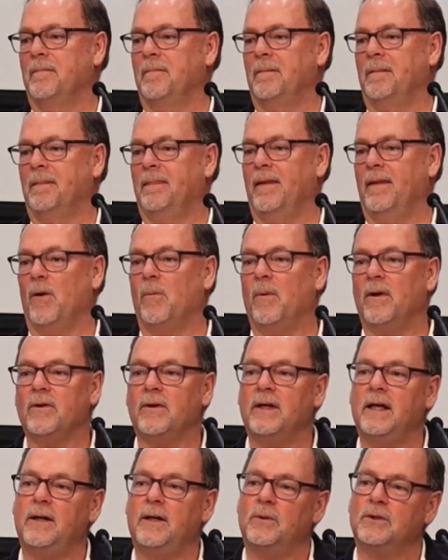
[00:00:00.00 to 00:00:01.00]
Now, whether
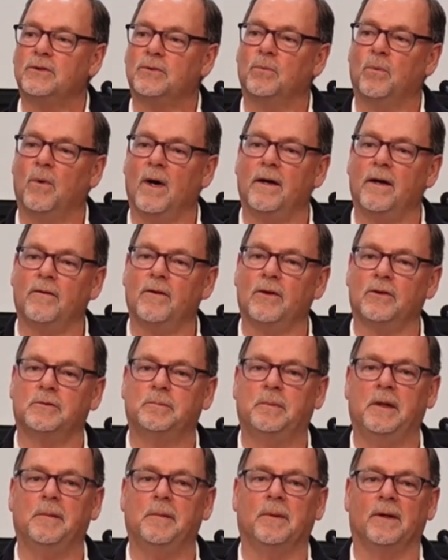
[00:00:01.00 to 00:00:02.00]
he was one of those
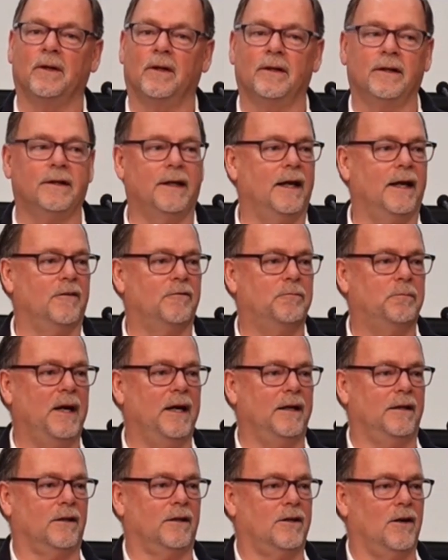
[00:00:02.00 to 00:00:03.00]
people on the day of
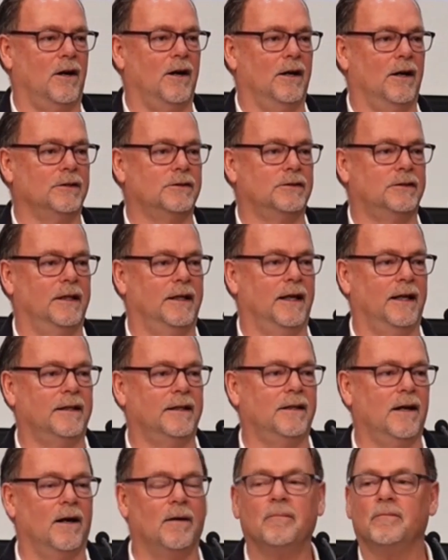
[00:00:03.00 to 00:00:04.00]
Pentecost that had
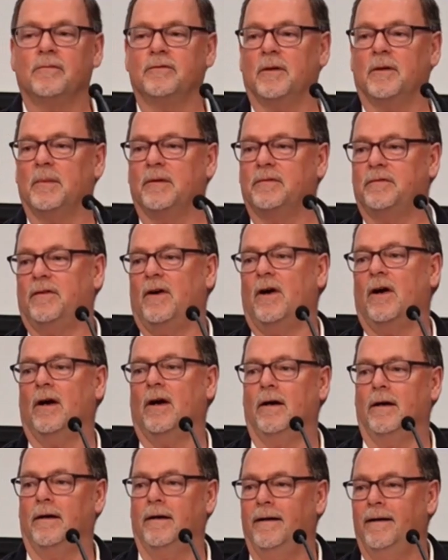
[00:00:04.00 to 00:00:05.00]
come from
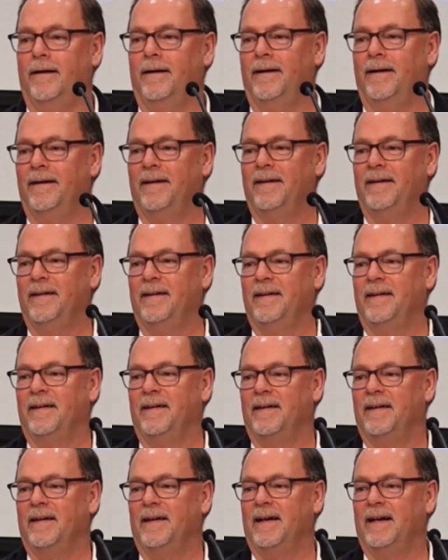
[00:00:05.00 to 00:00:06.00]
afar
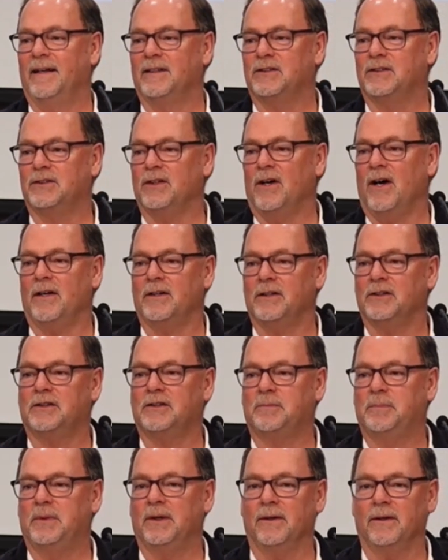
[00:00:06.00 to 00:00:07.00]
and saw the
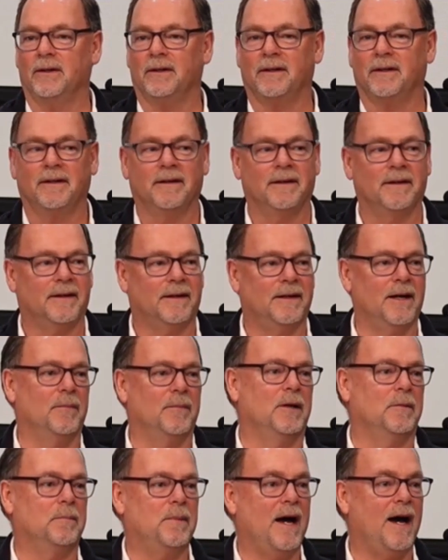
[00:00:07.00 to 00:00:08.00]
Spirit come
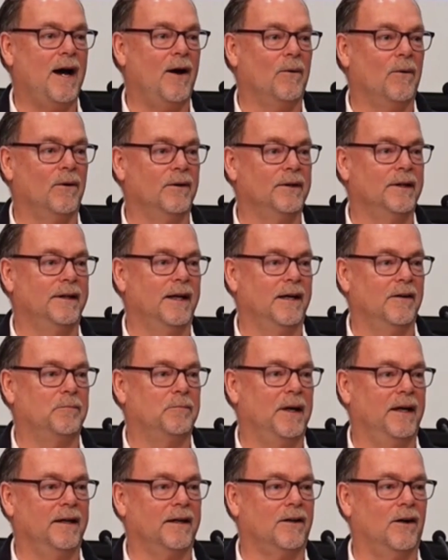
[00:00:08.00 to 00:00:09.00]
in power on the day of
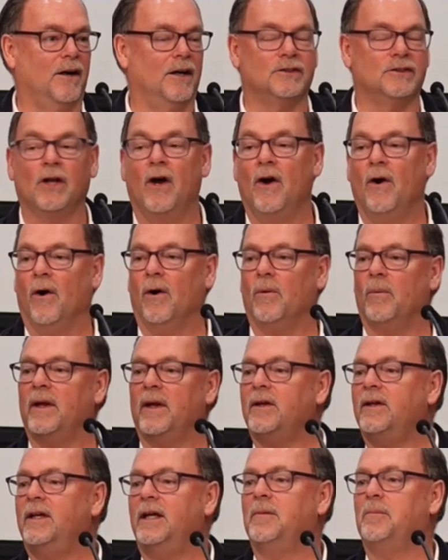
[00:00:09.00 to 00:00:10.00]
Pentecost, or
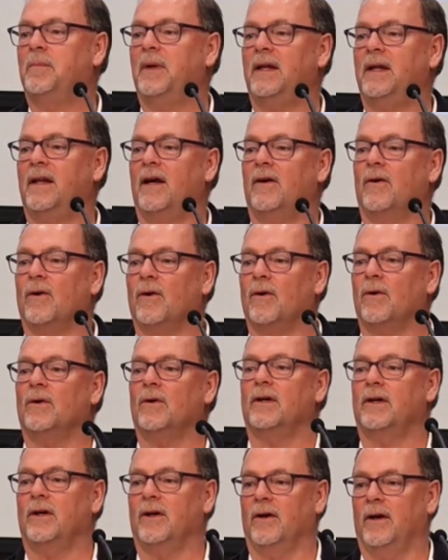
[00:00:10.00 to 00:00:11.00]
whether he'd been there
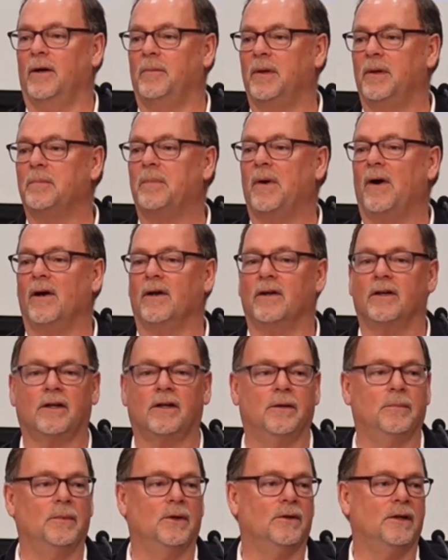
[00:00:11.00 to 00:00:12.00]
earlier and been part of the
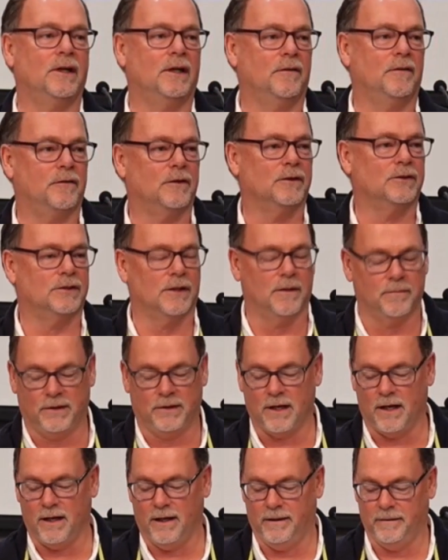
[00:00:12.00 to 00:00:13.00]
community for some
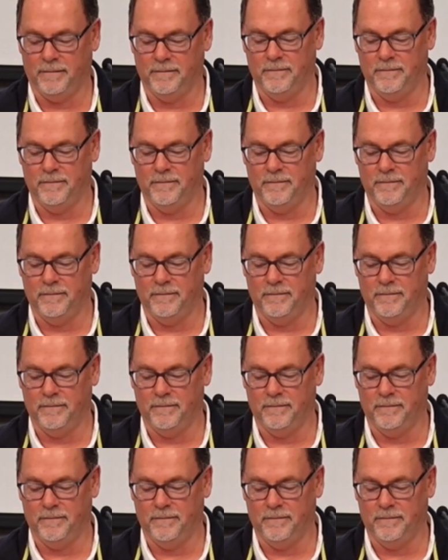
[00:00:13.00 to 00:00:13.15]
time,